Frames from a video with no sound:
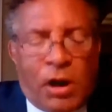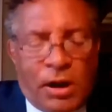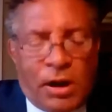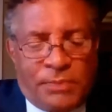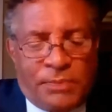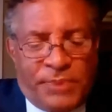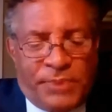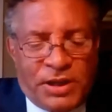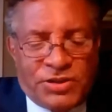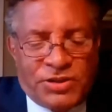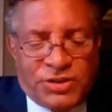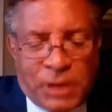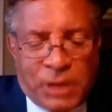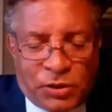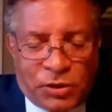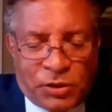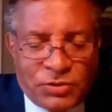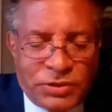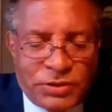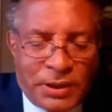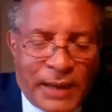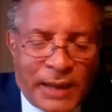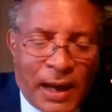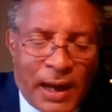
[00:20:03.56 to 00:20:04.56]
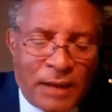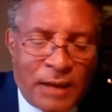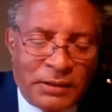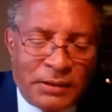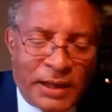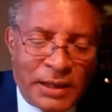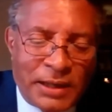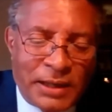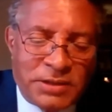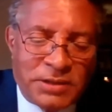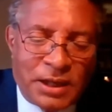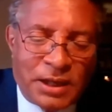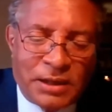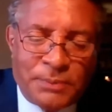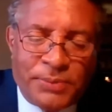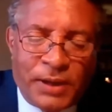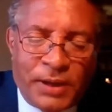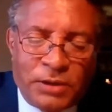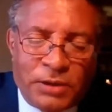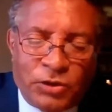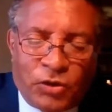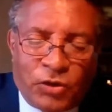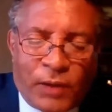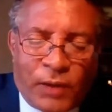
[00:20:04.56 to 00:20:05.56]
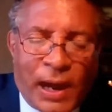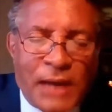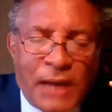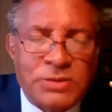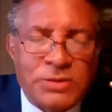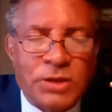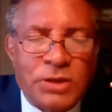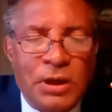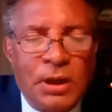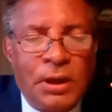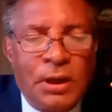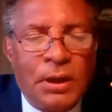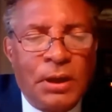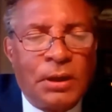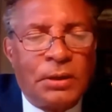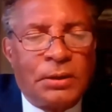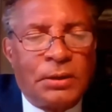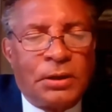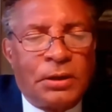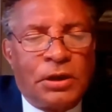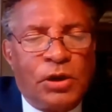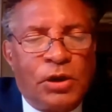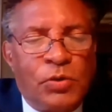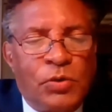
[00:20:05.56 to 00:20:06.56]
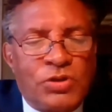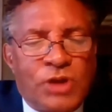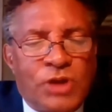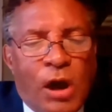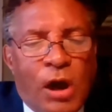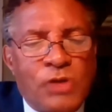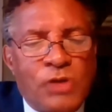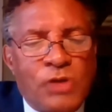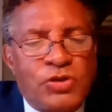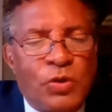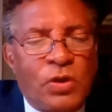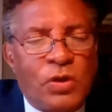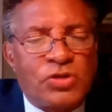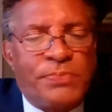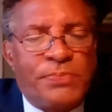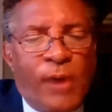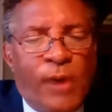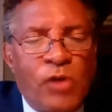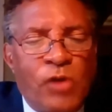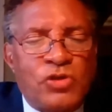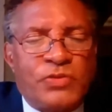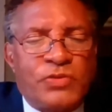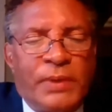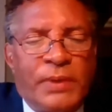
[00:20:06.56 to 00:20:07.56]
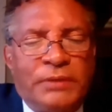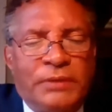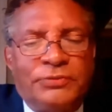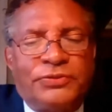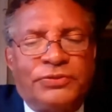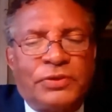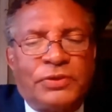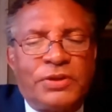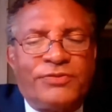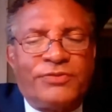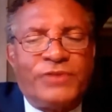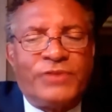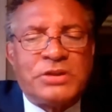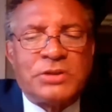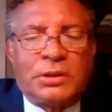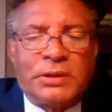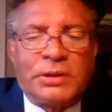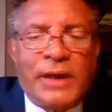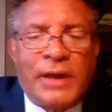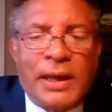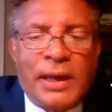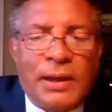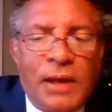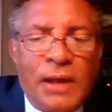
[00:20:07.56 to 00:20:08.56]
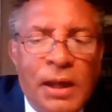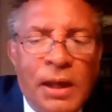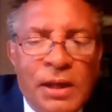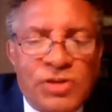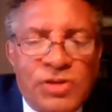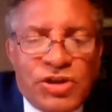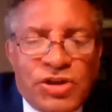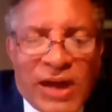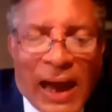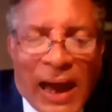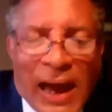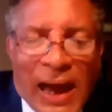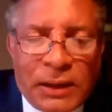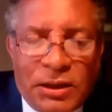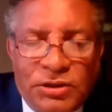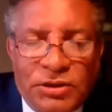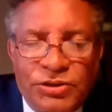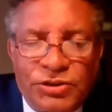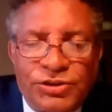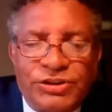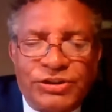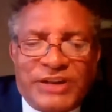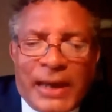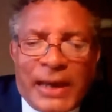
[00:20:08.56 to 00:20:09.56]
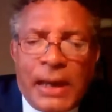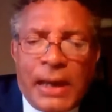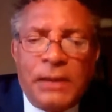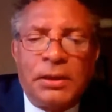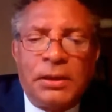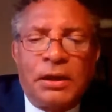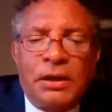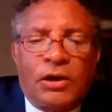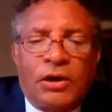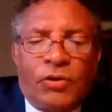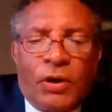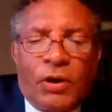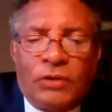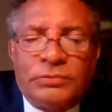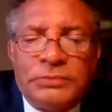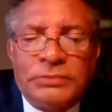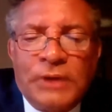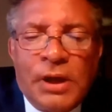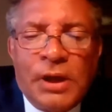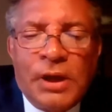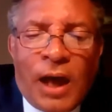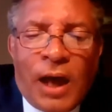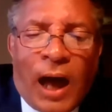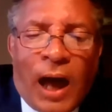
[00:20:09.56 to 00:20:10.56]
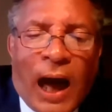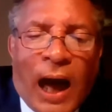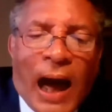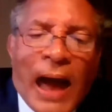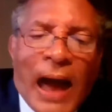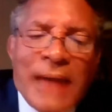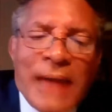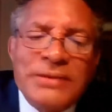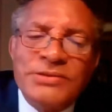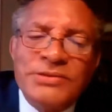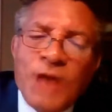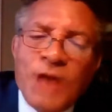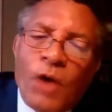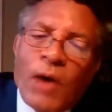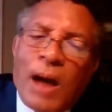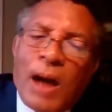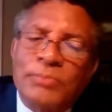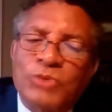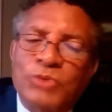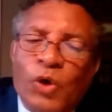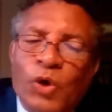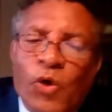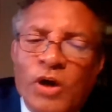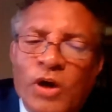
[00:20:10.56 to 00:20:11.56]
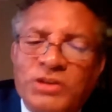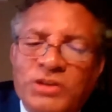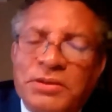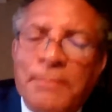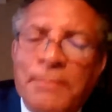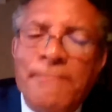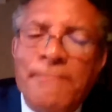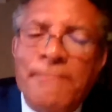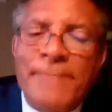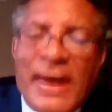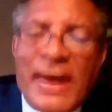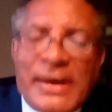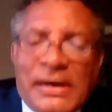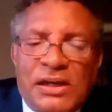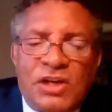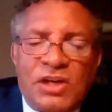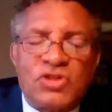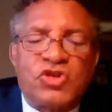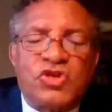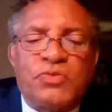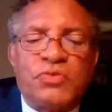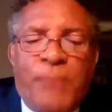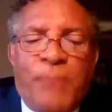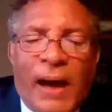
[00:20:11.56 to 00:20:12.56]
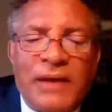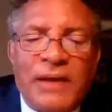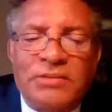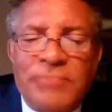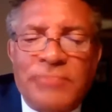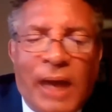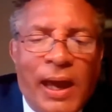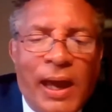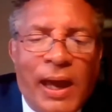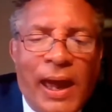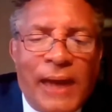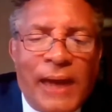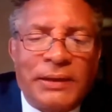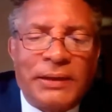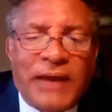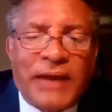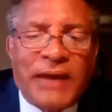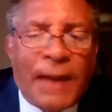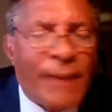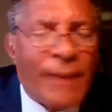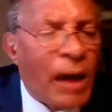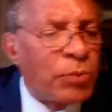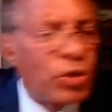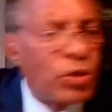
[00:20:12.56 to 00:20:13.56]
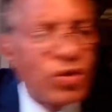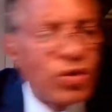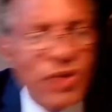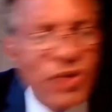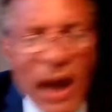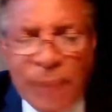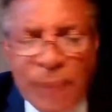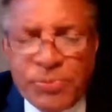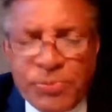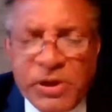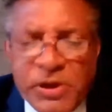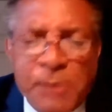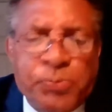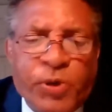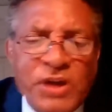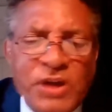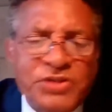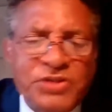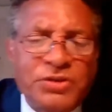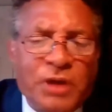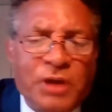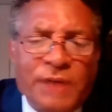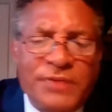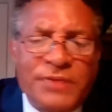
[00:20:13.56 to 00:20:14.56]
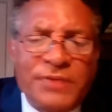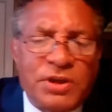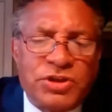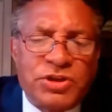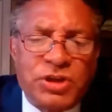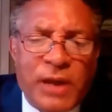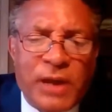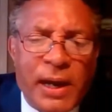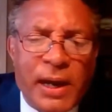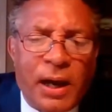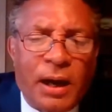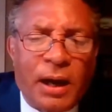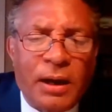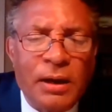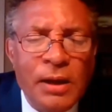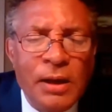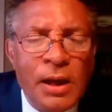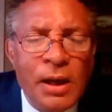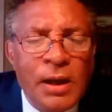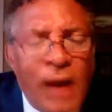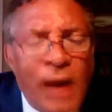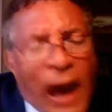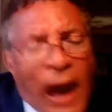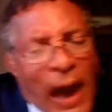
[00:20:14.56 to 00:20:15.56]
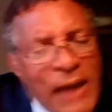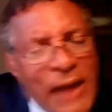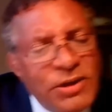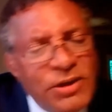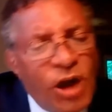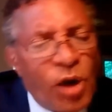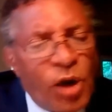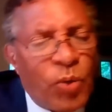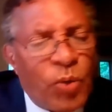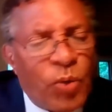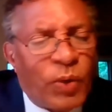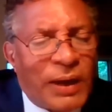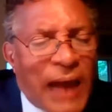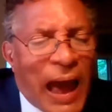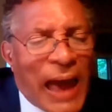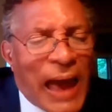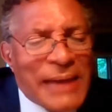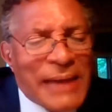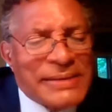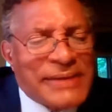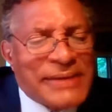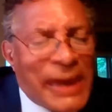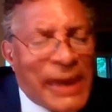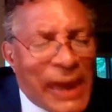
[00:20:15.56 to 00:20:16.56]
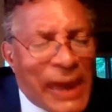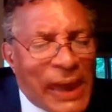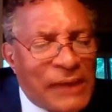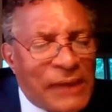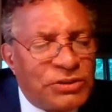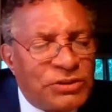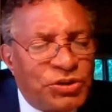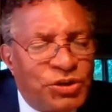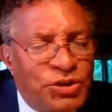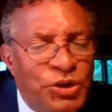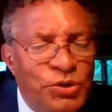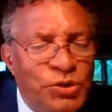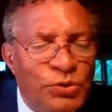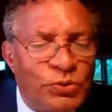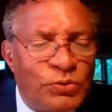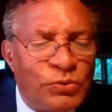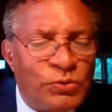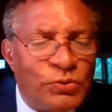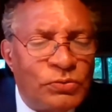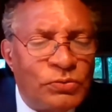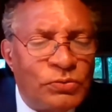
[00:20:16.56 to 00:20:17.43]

R&B singers, the now late Teddy Pendergrass, who was also a spokesman for the physically challenged, said, quote, I know I'm going to make it in spite of my handicap. I will not be a prisoner of the chair. I know what I can do.